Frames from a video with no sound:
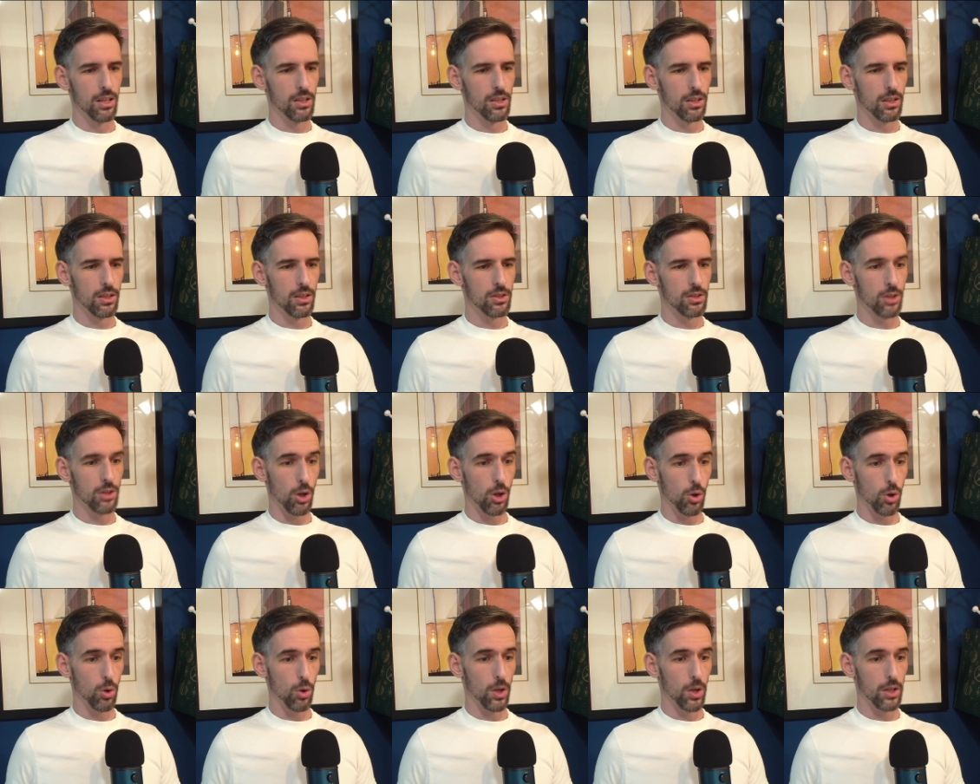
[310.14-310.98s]

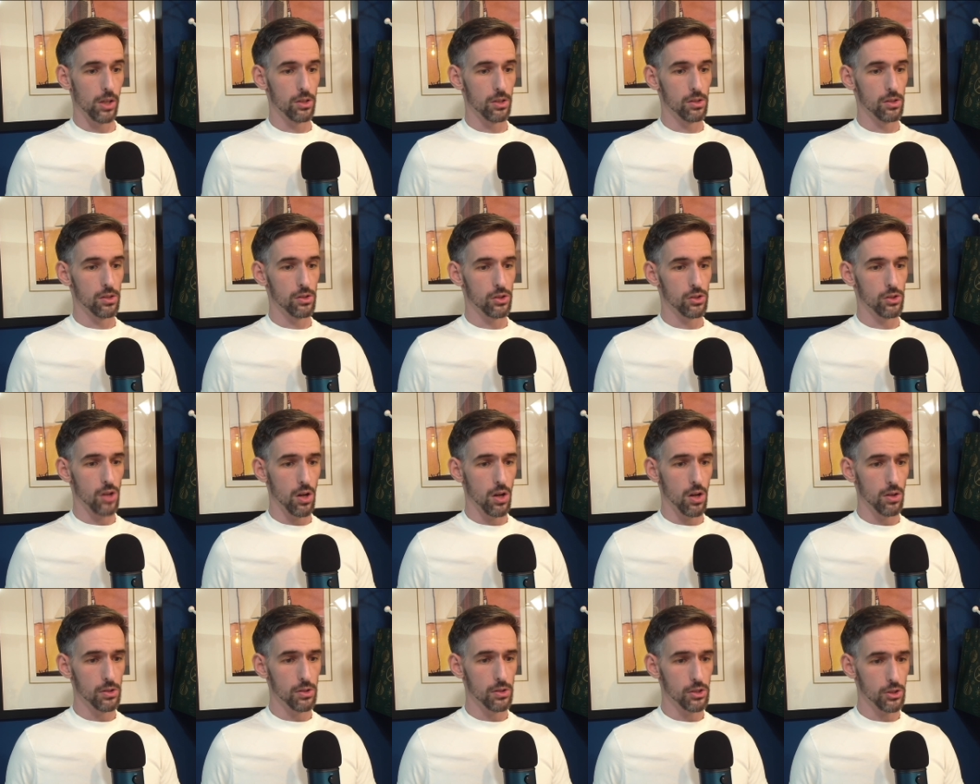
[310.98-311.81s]
So
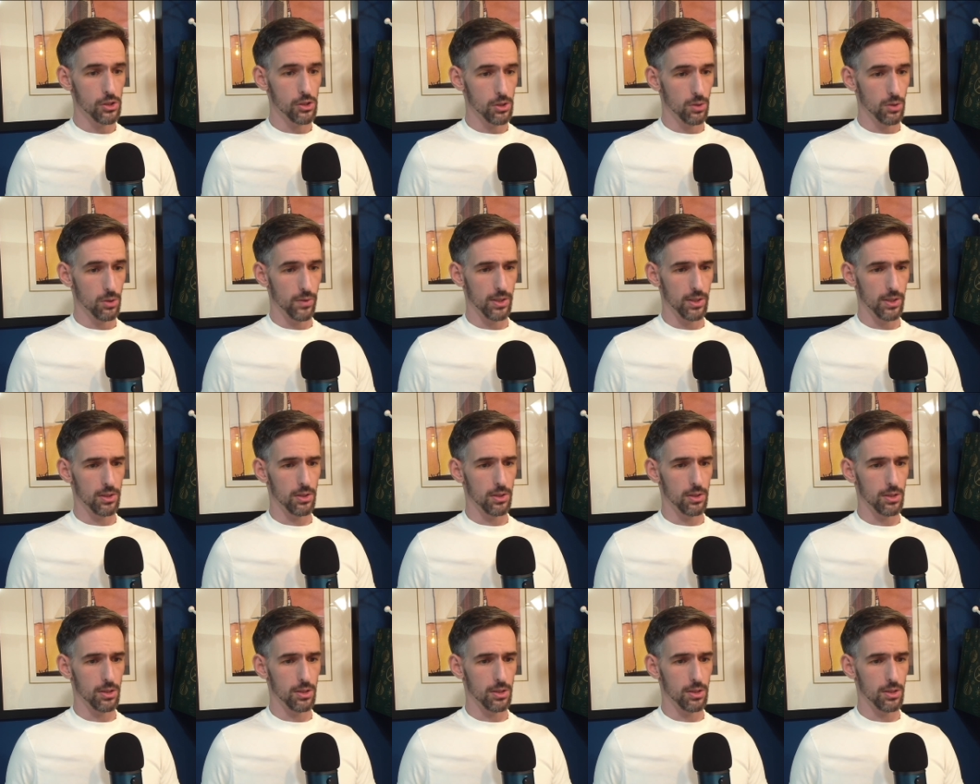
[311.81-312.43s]
Saul's servants